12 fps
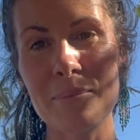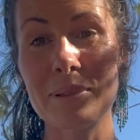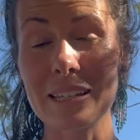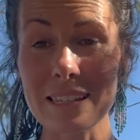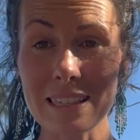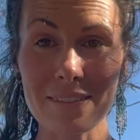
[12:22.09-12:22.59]

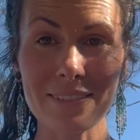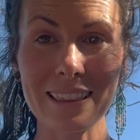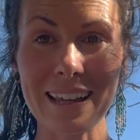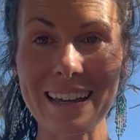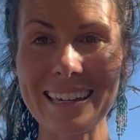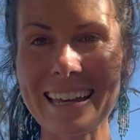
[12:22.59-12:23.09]
please leave a
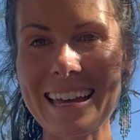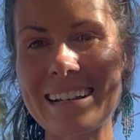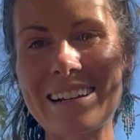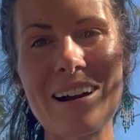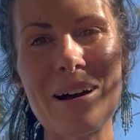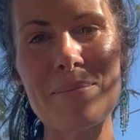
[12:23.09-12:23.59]
like and a
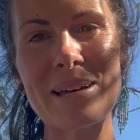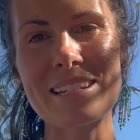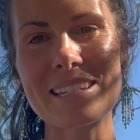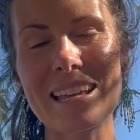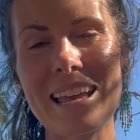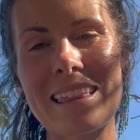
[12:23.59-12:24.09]

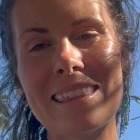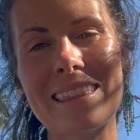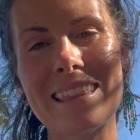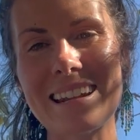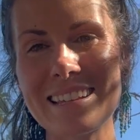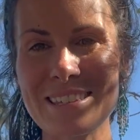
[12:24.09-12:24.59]
comment and
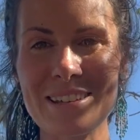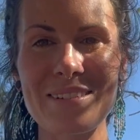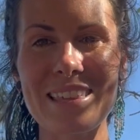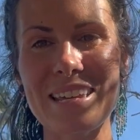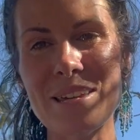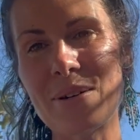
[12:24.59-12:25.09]
let us know
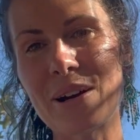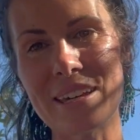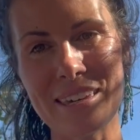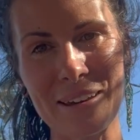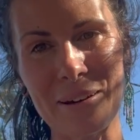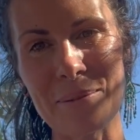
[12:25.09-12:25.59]
that you are
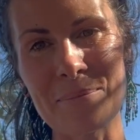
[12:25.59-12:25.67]
here.